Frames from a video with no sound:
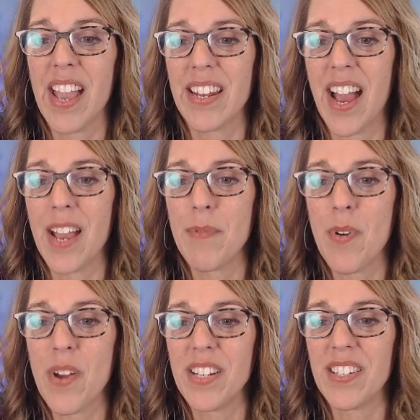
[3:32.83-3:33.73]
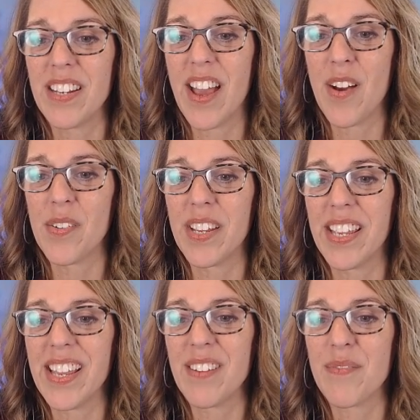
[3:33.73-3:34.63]
and I'm going to now
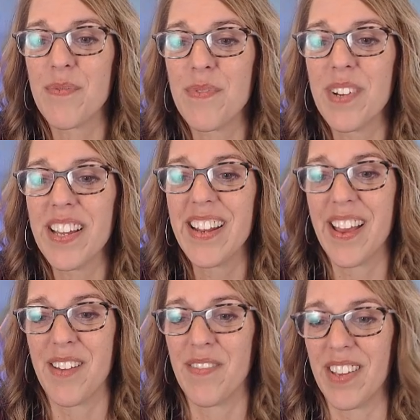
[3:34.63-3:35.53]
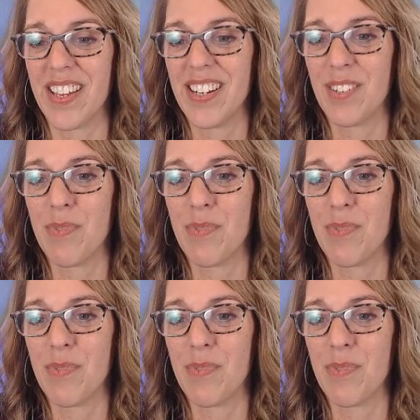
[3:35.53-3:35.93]
get rid of it,